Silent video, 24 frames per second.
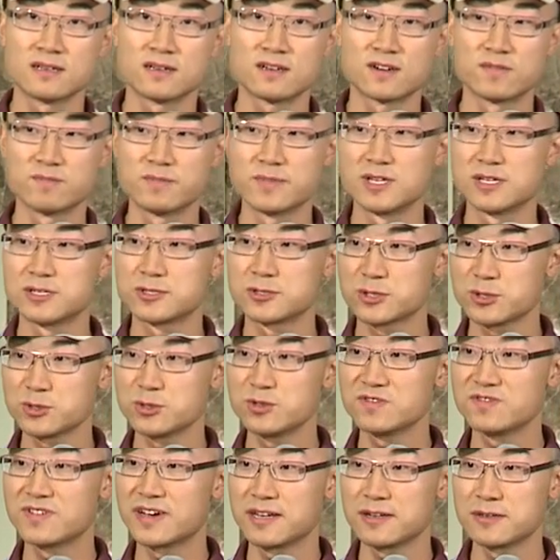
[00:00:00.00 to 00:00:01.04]
of the
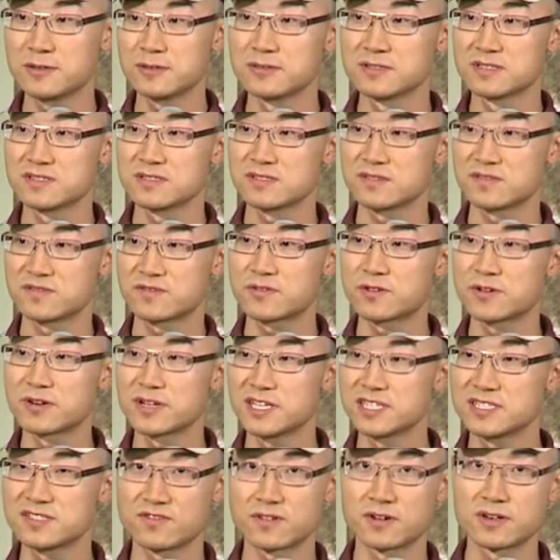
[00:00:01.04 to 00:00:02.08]
true values for
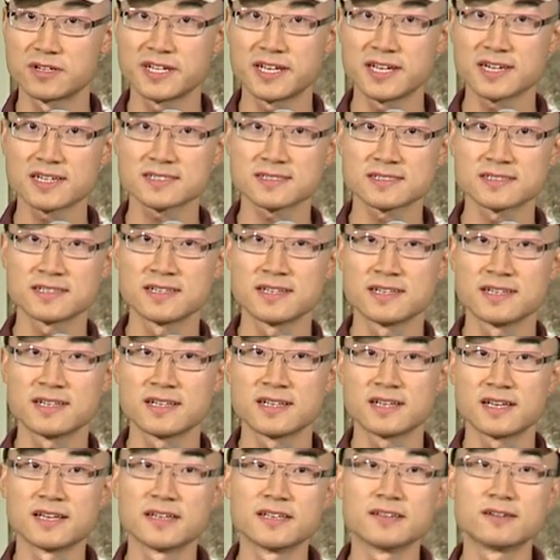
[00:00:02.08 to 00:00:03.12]
each vertex,
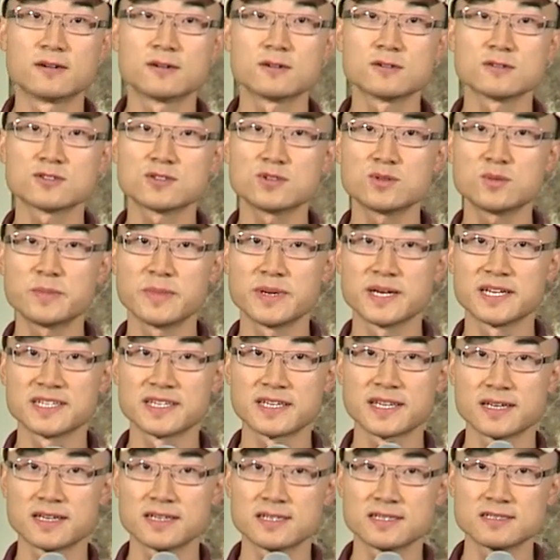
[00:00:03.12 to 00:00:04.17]
and it also
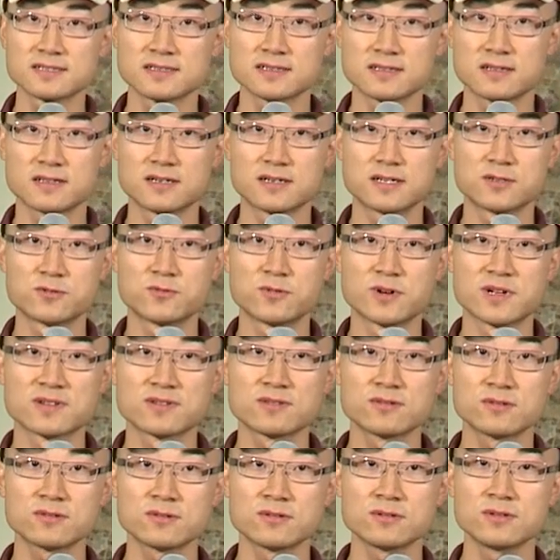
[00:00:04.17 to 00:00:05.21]
maintains a
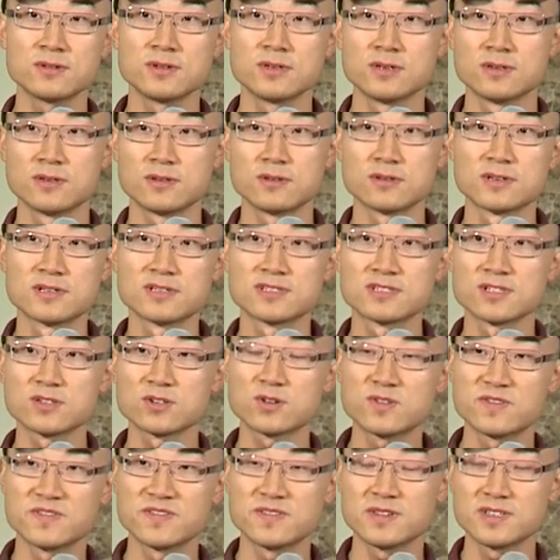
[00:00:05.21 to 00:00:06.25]
residual. You can
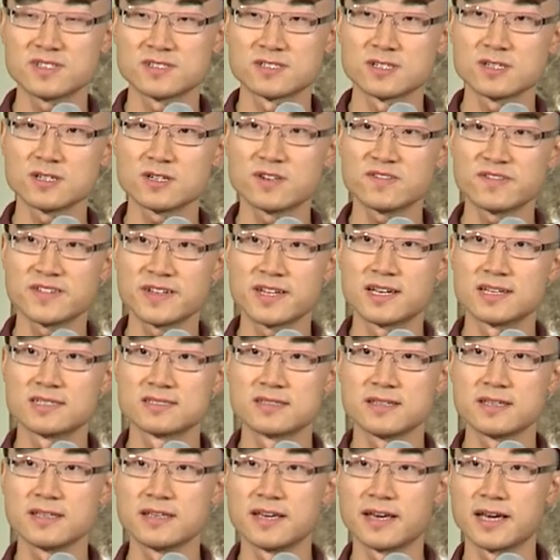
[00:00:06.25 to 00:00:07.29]
think of, think of it as
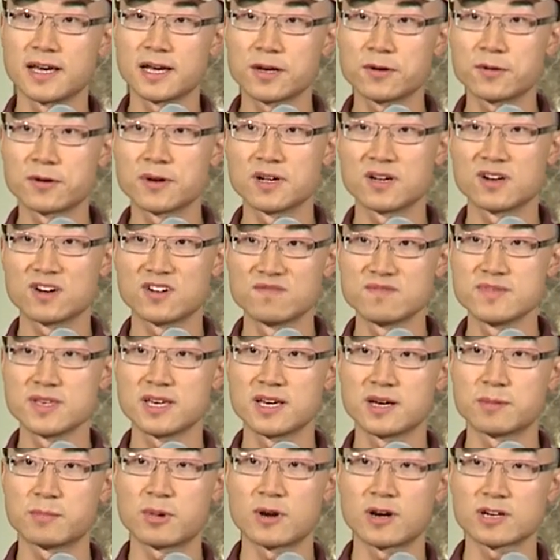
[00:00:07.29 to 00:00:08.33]
the error of
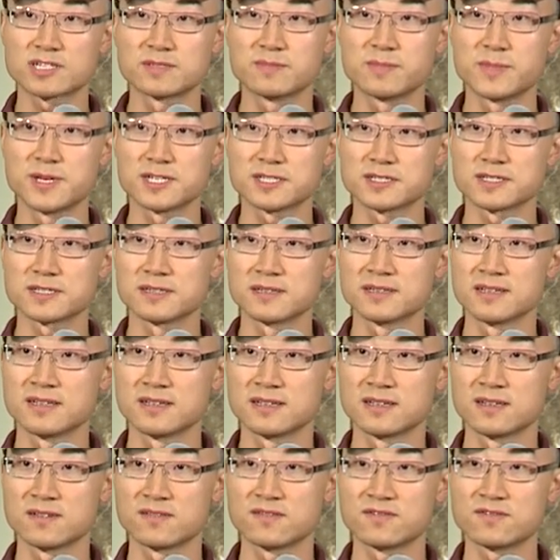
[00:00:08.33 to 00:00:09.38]
the approximation
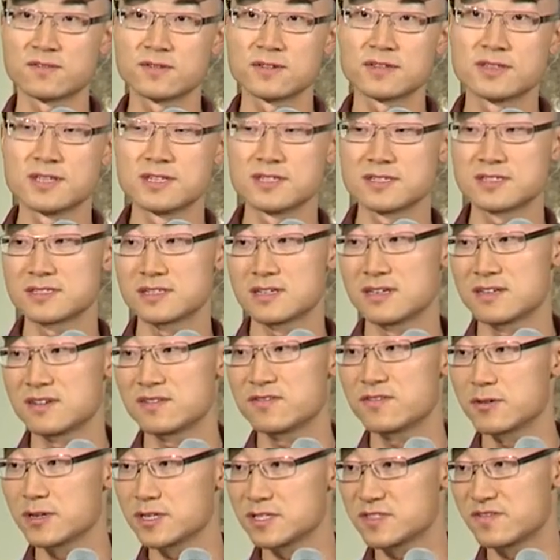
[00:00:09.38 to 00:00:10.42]
for, this,
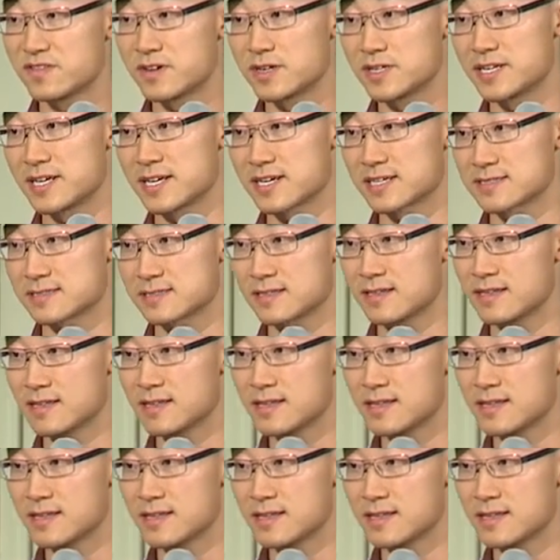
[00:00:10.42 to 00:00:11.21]
for each vertex.